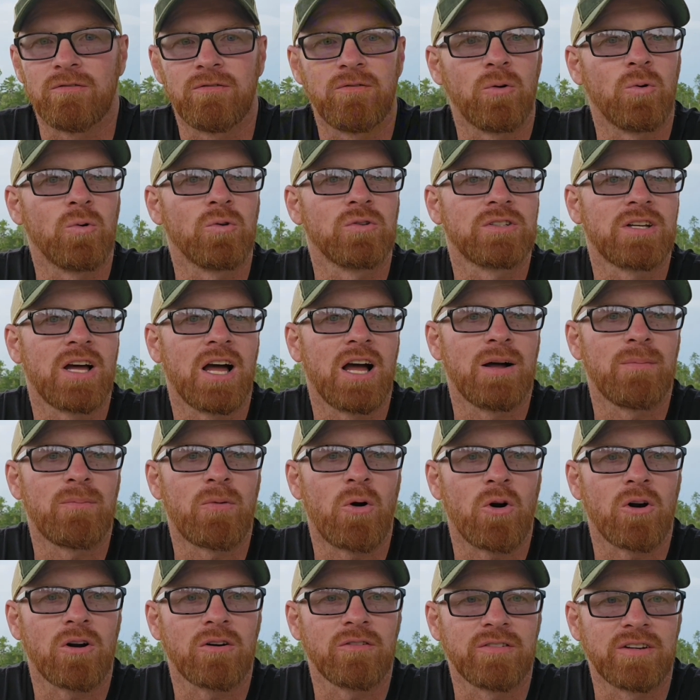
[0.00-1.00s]
Full Time
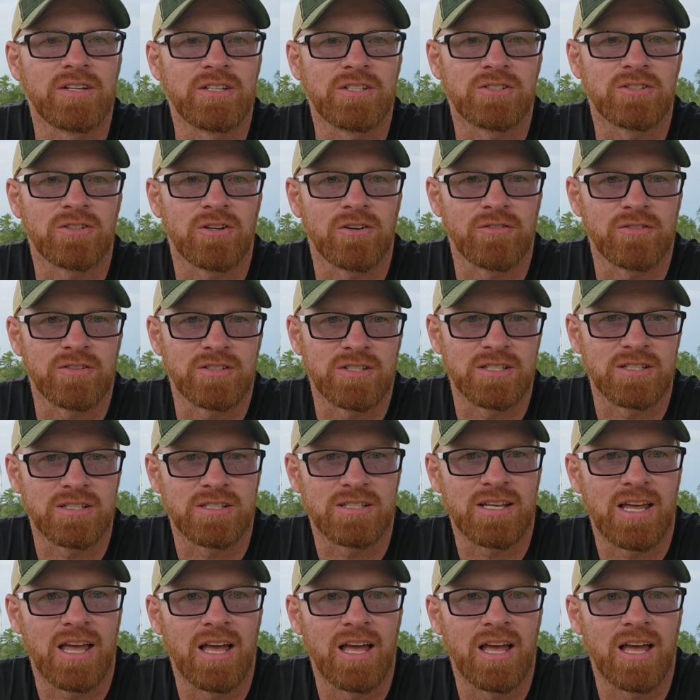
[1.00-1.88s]
RV Services